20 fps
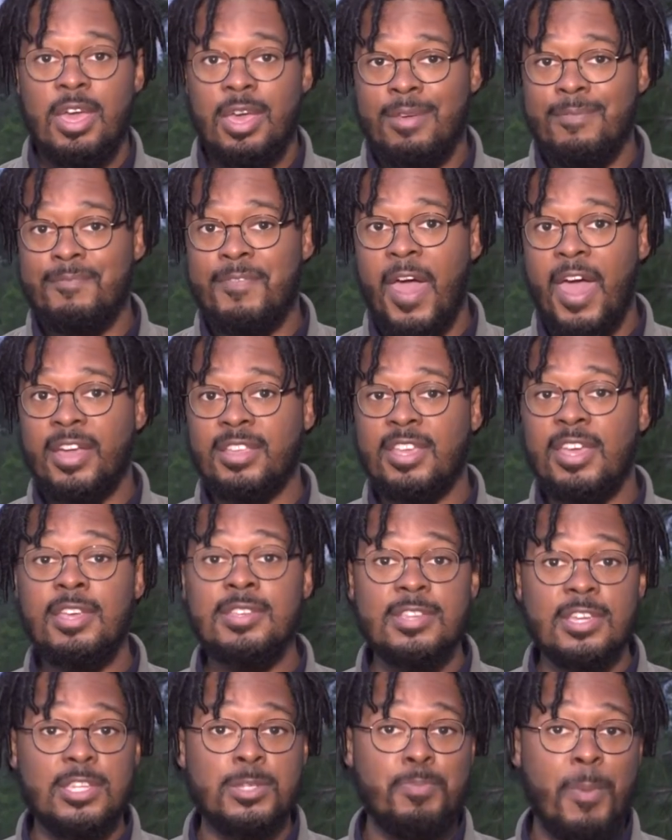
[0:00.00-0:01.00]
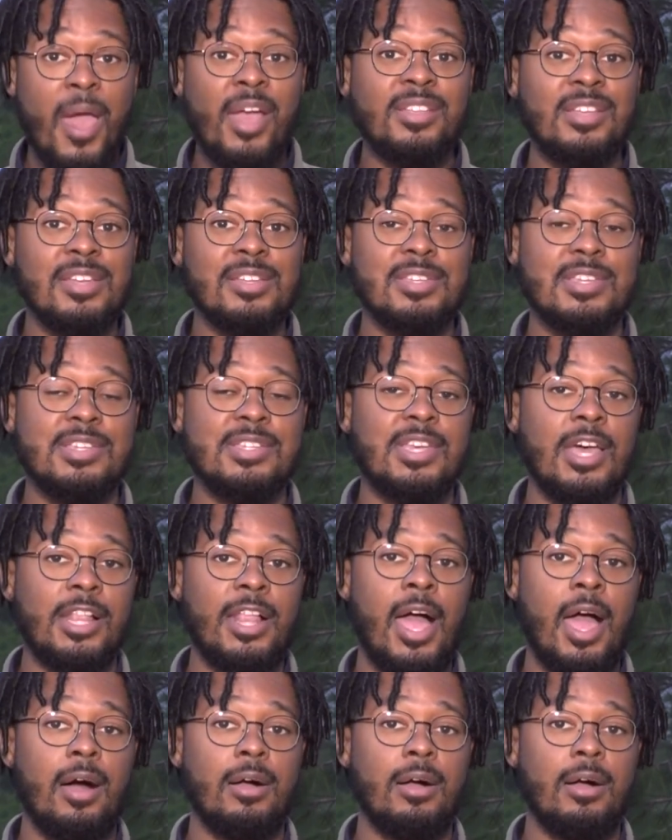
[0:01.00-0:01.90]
In fact, he's expecting to sell